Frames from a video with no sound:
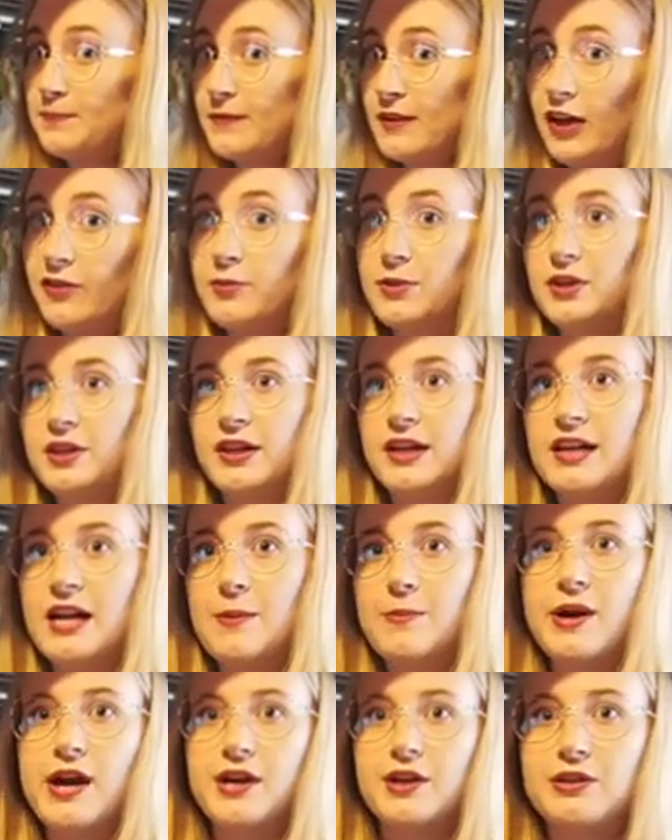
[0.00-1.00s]
I've been looking at
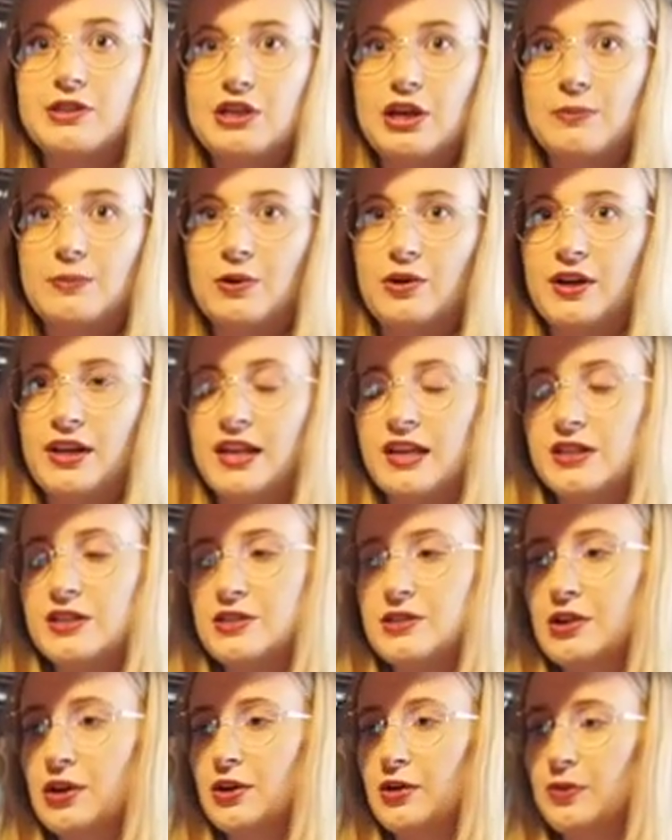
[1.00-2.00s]
patterns all morning,
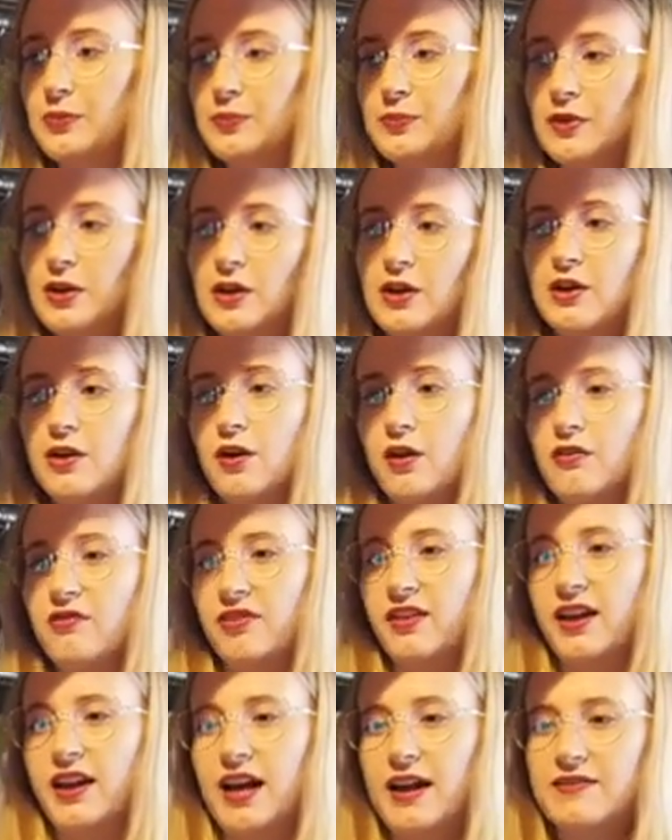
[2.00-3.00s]
so
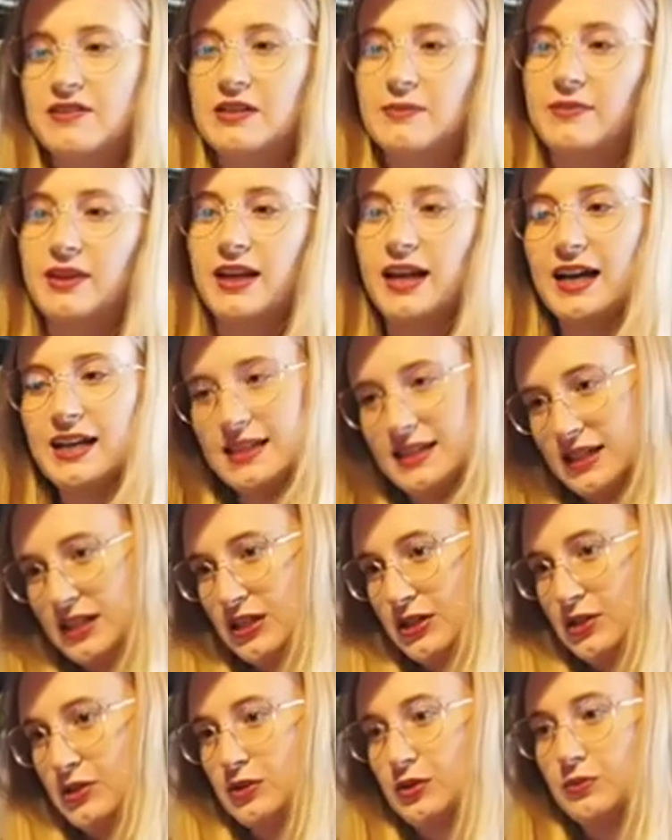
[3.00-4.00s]
hopefully I have some like
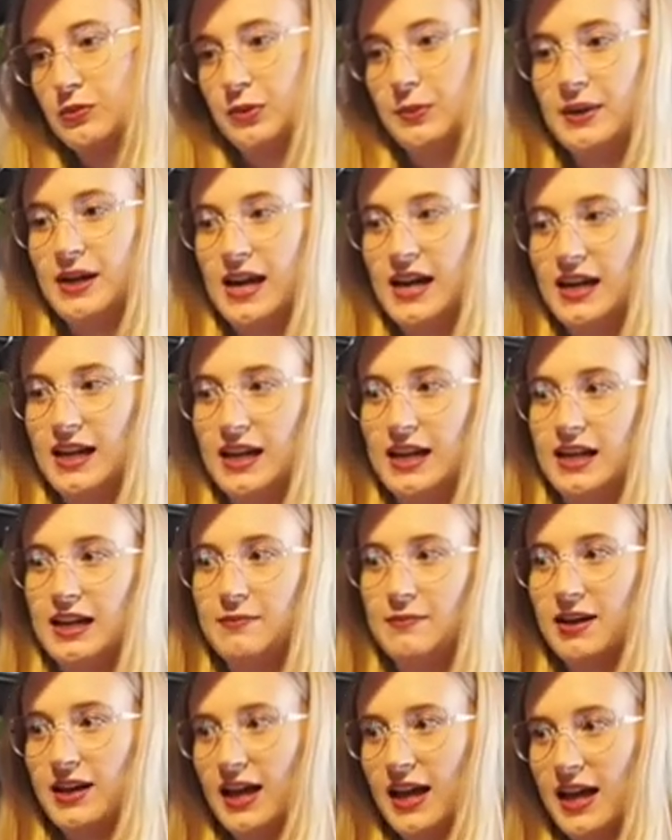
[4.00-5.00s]
ideas ruminating in
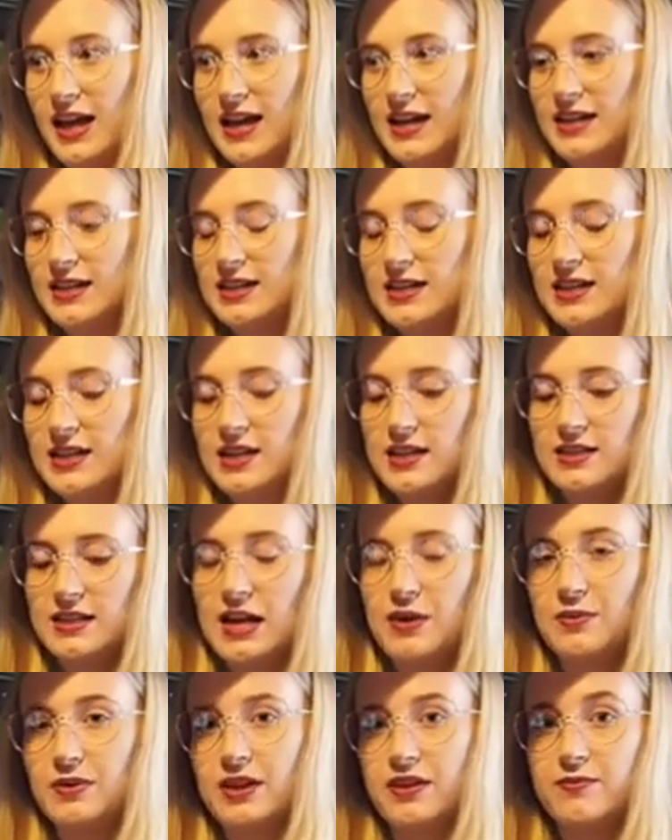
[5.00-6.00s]
my head that
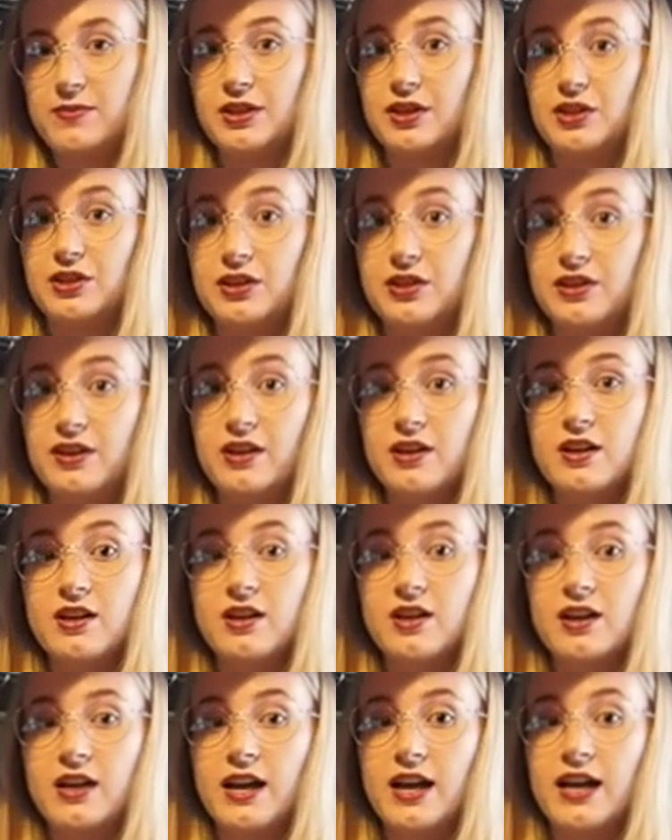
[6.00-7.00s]
would give me a good
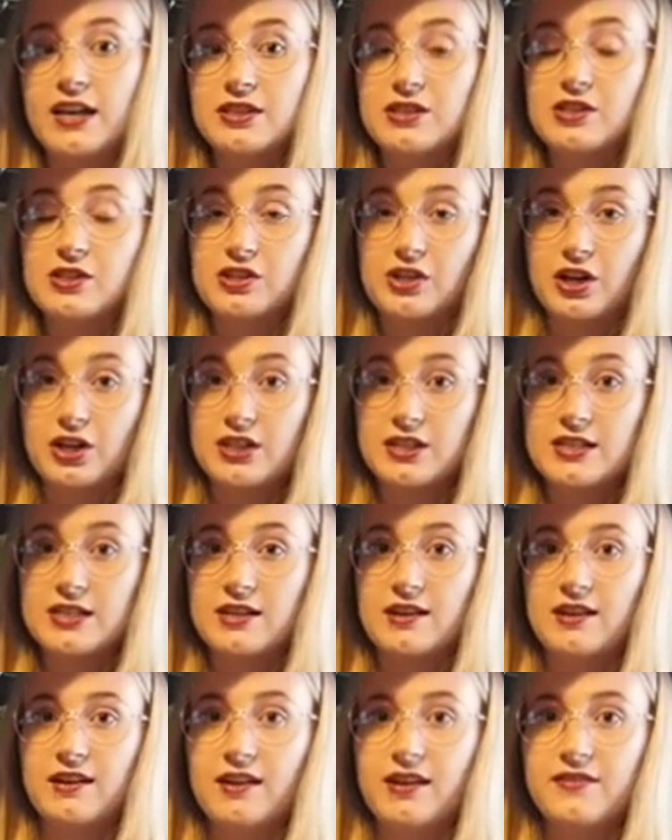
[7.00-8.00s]
head start
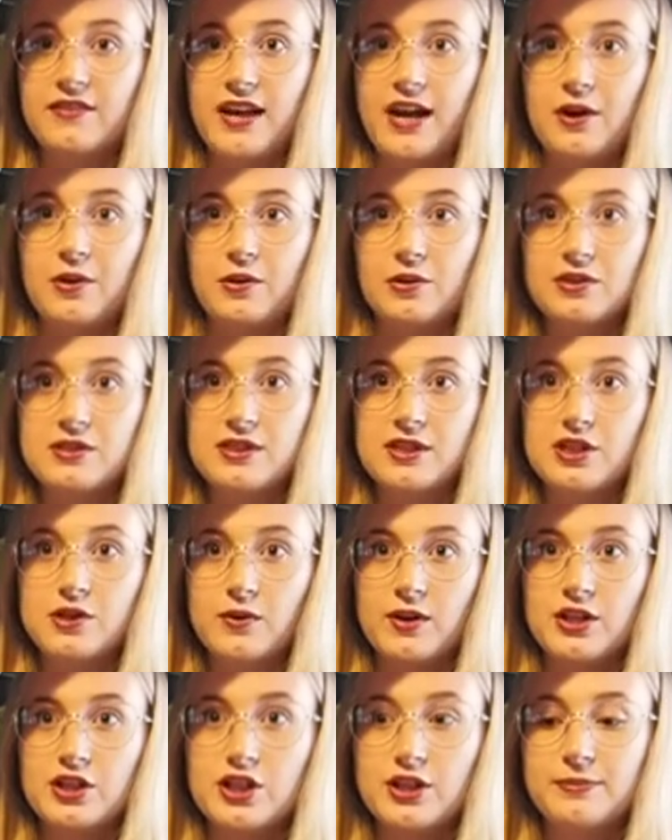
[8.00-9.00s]
on that whole
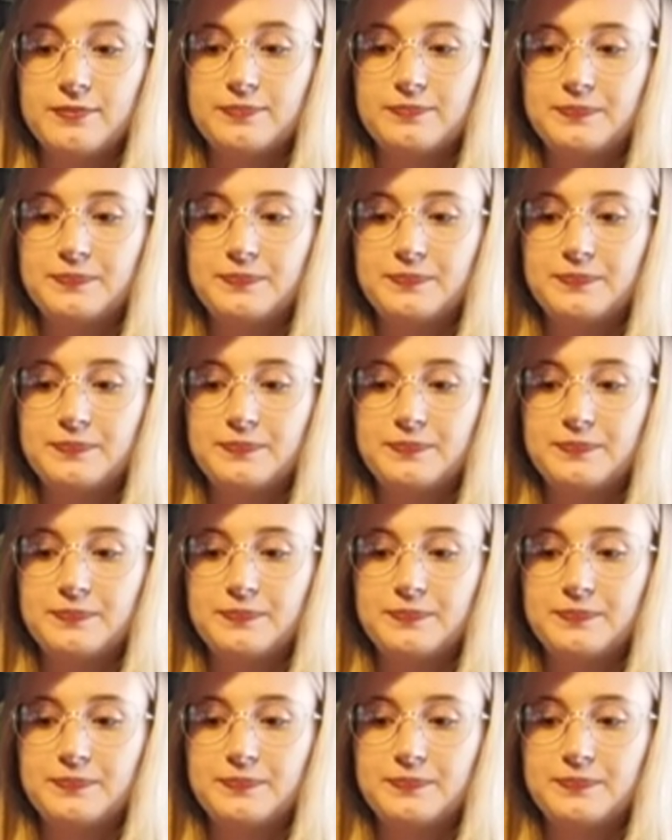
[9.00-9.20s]
situation.